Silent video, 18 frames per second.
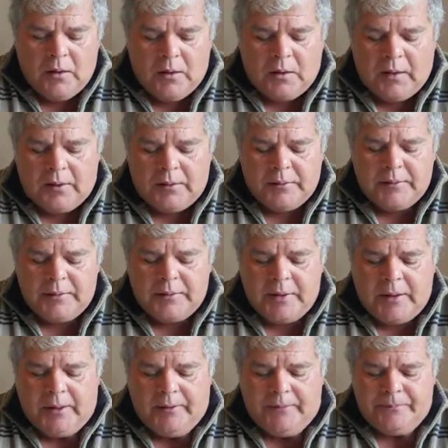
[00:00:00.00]
And
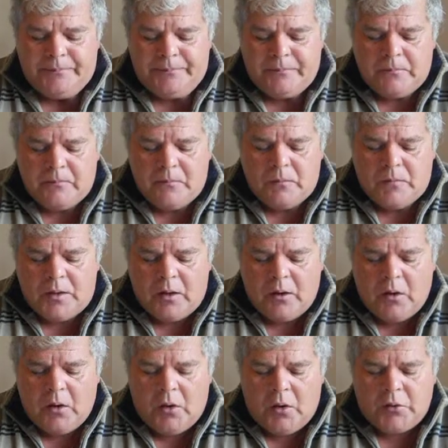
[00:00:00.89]

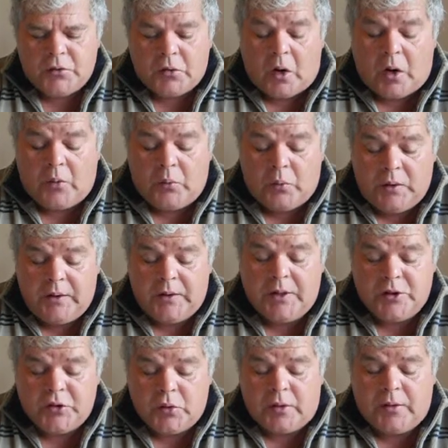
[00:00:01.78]
so I
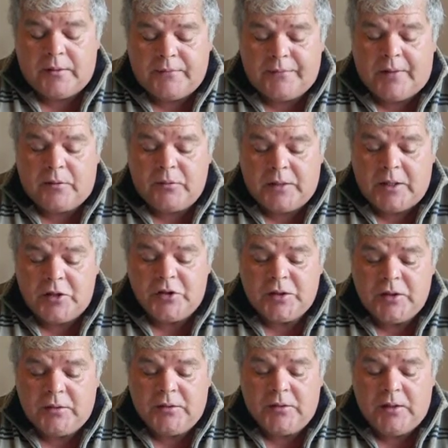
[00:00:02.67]
really enjoyed the
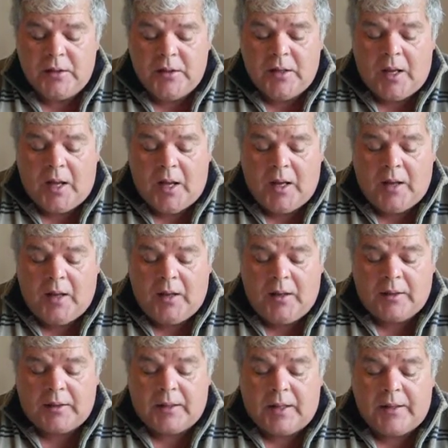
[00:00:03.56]
foundation
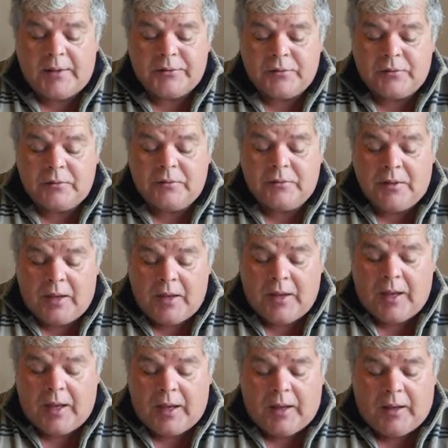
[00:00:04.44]
class,
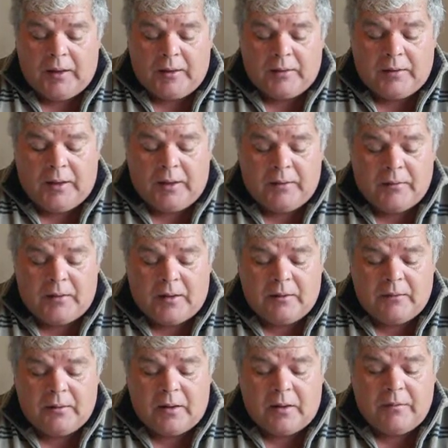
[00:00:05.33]
and
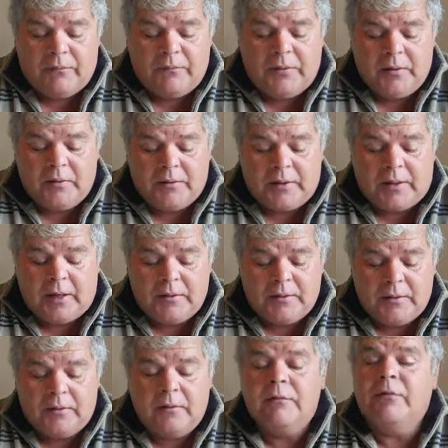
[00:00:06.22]
I feel that I
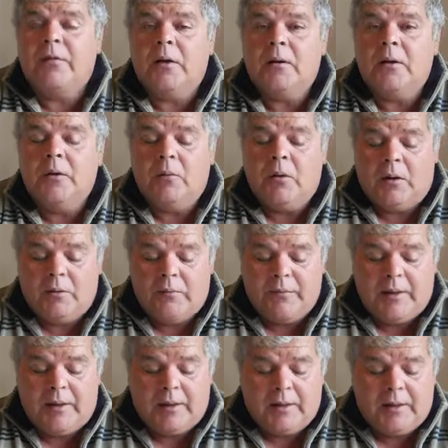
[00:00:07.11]
did fairly well
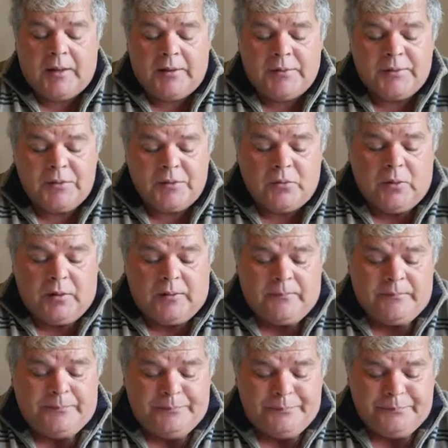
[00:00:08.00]
in that class as well.